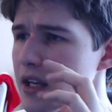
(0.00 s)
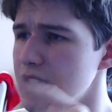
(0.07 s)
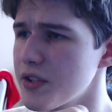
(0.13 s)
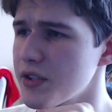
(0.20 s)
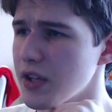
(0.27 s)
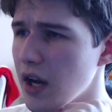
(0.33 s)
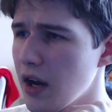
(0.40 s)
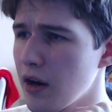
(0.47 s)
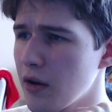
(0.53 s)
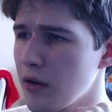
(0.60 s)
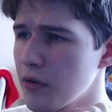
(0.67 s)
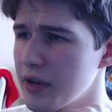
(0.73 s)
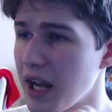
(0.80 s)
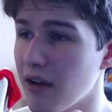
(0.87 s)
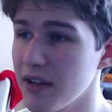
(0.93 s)

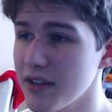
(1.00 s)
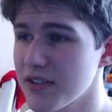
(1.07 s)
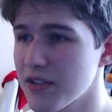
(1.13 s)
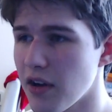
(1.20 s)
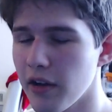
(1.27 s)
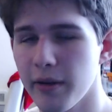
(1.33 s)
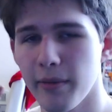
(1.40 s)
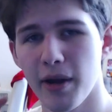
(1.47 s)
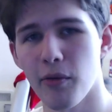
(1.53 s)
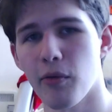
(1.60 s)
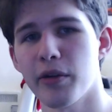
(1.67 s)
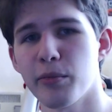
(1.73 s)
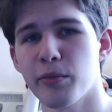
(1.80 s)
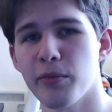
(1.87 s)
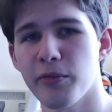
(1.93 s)
So now let's talk about
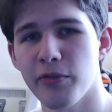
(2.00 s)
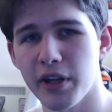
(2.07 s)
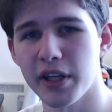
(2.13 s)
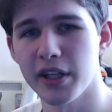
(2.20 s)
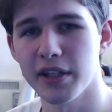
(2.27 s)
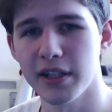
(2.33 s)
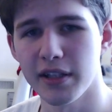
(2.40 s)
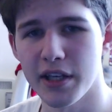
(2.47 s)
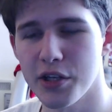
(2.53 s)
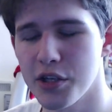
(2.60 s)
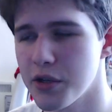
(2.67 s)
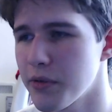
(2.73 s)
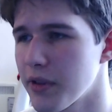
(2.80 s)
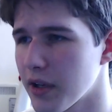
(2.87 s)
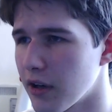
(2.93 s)
one funny little
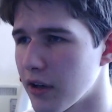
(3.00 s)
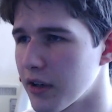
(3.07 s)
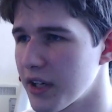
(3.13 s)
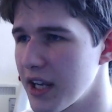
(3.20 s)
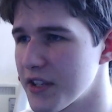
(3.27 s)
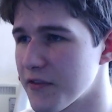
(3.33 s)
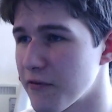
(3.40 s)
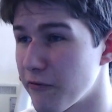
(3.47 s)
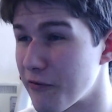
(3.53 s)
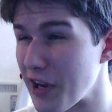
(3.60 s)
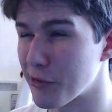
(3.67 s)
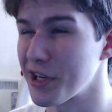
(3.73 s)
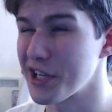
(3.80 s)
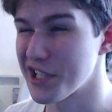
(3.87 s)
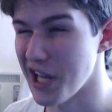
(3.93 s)
issue. The card is
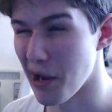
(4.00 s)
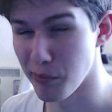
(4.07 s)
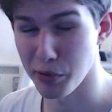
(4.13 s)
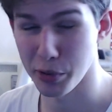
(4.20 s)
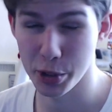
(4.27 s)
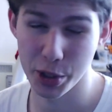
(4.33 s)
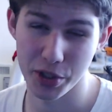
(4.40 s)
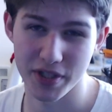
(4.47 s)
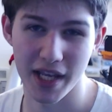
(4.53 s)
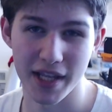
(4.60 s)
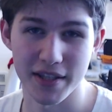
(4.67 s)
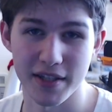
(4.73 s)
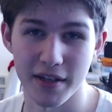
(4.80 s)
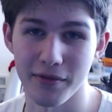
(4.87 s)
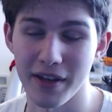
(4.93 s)
very temperature
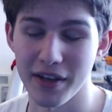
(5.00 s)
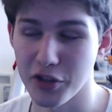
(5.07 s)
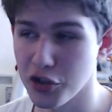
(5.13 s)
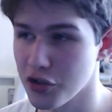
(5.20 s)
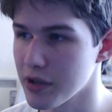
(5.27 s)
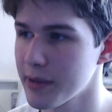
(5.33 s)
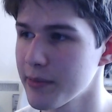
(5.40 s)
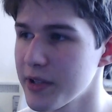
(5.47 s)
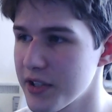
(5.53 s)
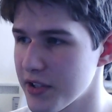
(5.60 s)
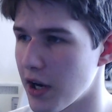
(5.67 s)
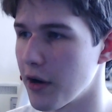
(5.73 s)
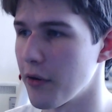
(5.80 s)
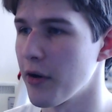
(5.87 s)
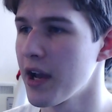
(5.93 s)
sensitive, extremely
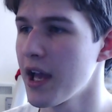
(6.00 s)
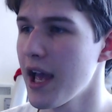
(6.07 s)
so.